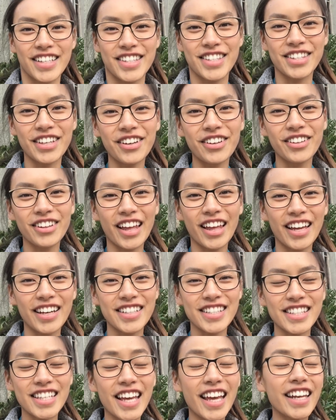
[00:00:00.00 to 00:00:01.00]
So that
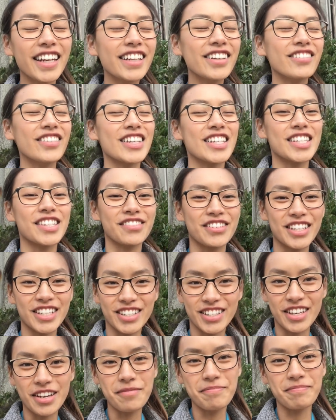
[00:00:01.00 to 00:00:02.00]
is the end of this
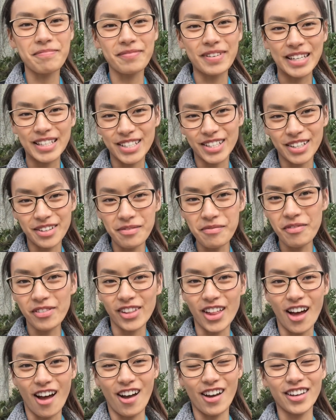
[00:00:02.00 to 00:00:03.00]
week's midterm
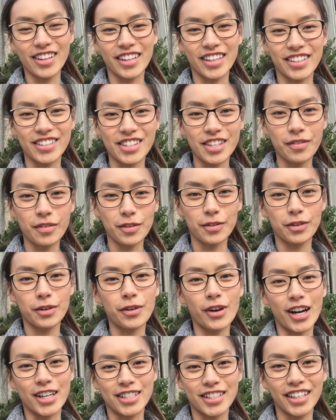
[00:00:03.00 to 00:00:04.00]
vlog. Thank you so much
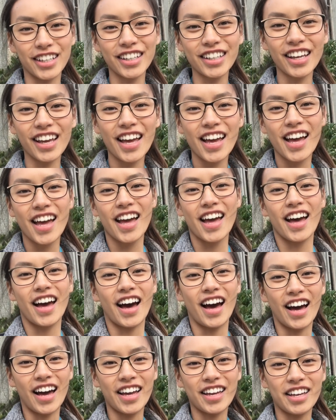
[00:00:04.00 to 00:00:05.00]
for watching.
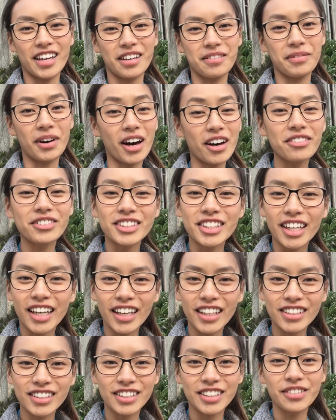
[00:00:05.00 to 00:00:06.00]
I am off to
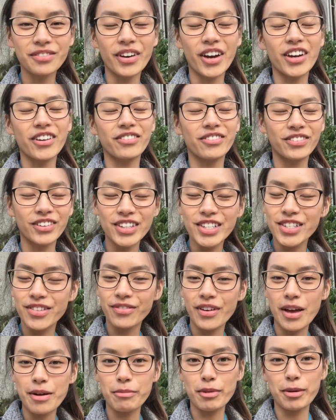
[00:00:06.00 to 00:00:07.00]
head to my
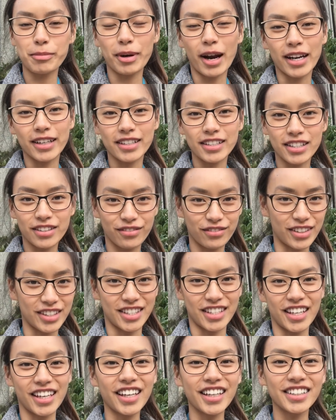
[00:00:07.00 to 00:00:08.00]
first family practice
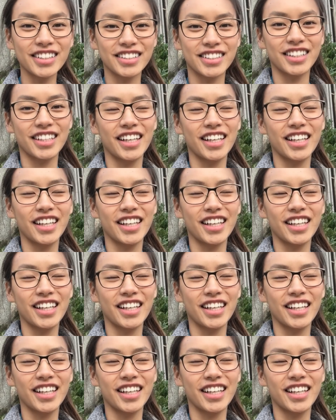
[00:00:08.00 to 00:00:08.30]
visit.